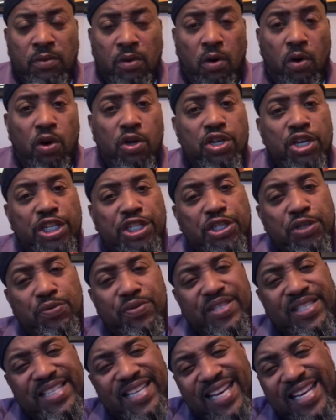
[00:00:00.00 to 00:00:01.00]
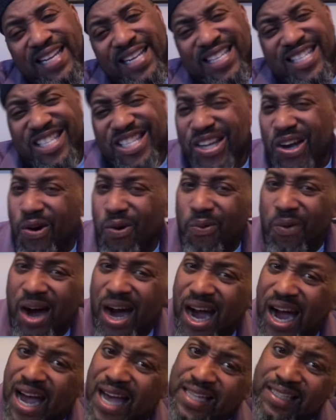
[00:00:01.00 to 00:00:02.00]
or you're too skinny. So
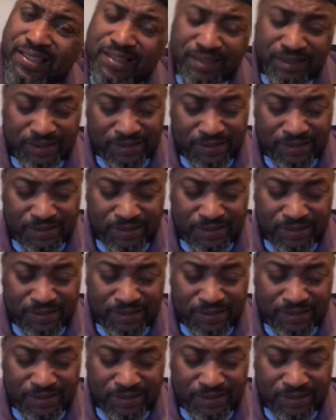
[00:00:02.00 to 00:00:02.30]
what?